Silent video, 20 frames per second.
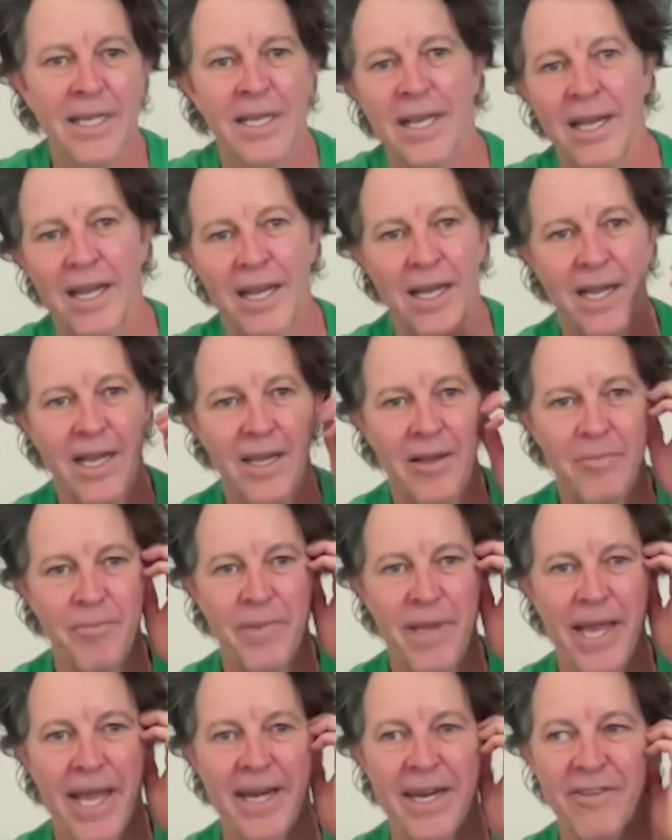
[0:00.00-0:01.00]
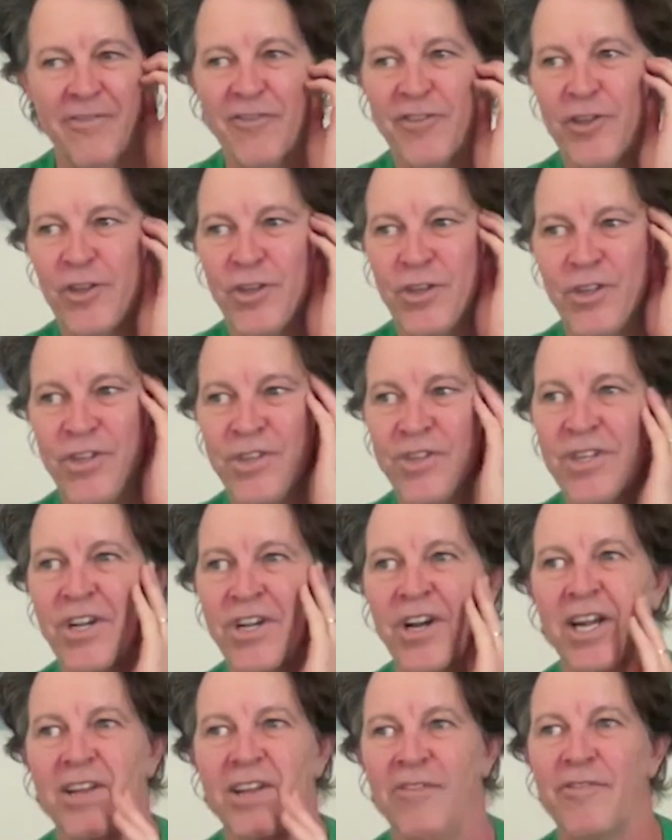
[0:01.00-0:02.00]
and a few
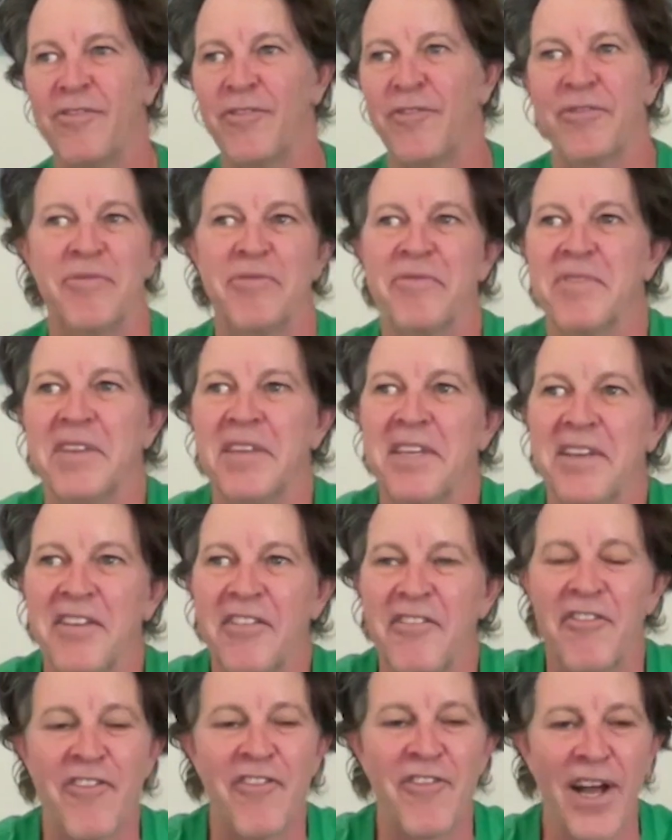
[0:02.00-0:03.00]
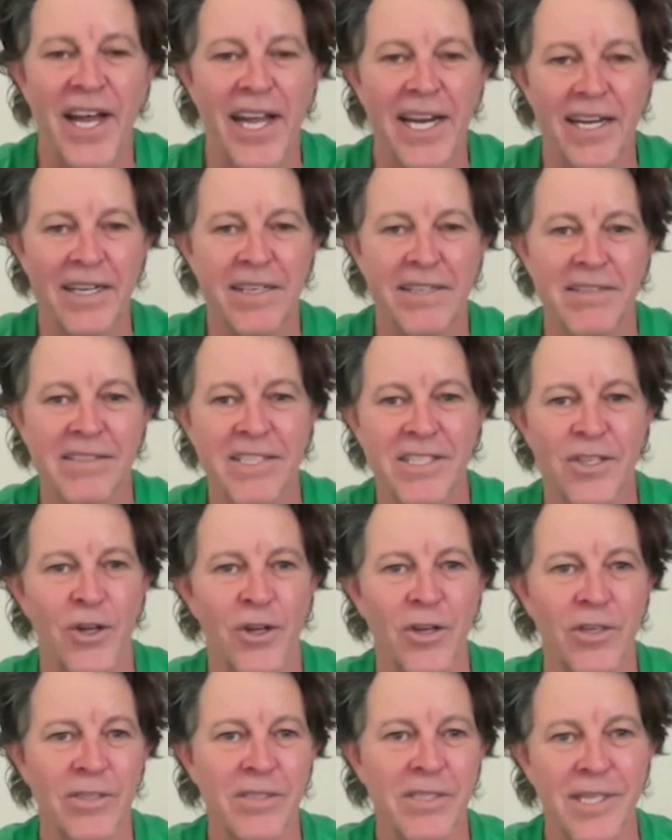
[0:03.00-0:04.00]
kind of fun
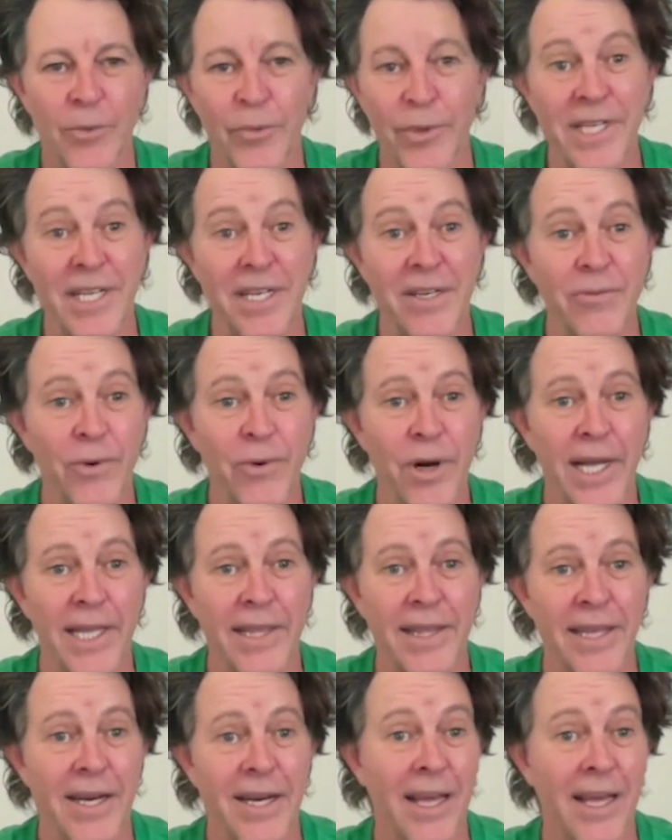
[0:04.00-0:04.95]
songs that we didn't write that